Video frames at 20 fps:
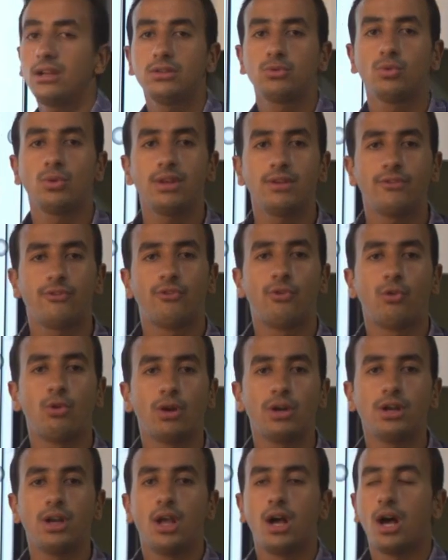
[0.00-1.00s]

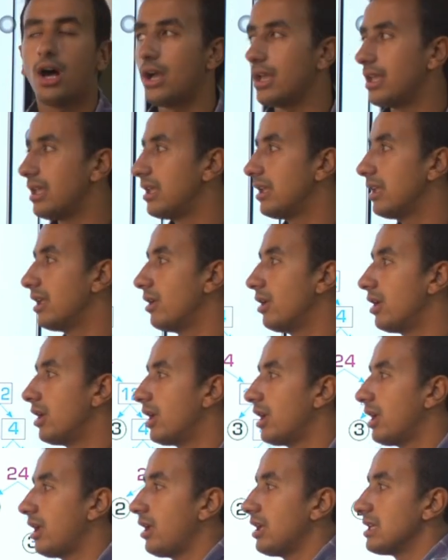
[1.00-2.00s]
24,
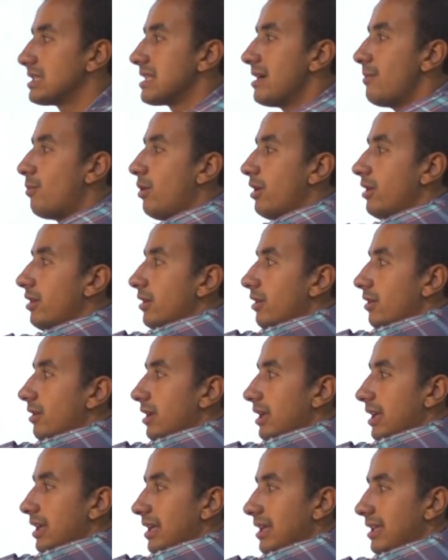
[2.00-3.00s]
someone
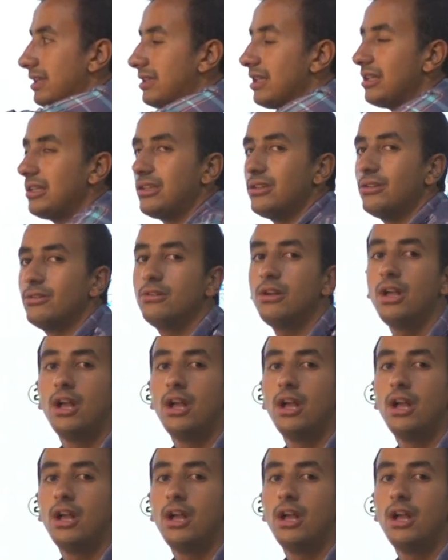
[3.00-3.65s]
tell you